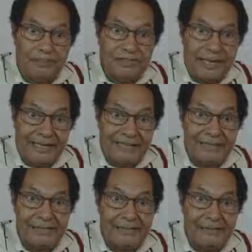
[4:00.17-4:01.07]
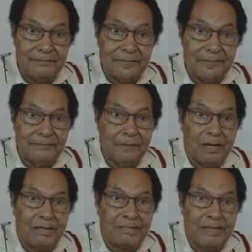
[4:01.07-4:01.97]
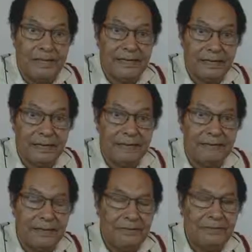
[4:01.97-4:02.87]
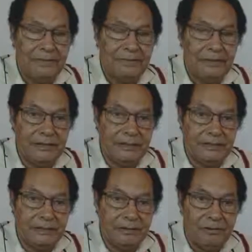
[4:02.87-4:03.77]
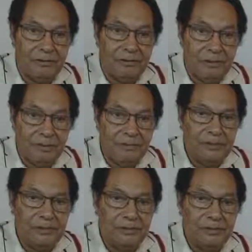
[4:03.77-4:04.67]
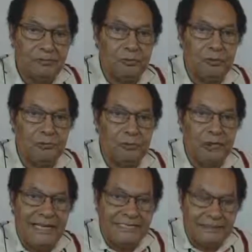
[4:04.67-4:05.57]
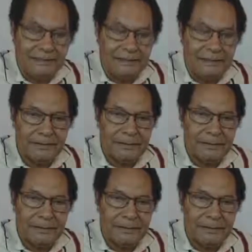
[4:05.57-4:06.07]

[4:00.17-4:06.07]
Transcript: about science in the head box area 30 years ago, people don't want to listen.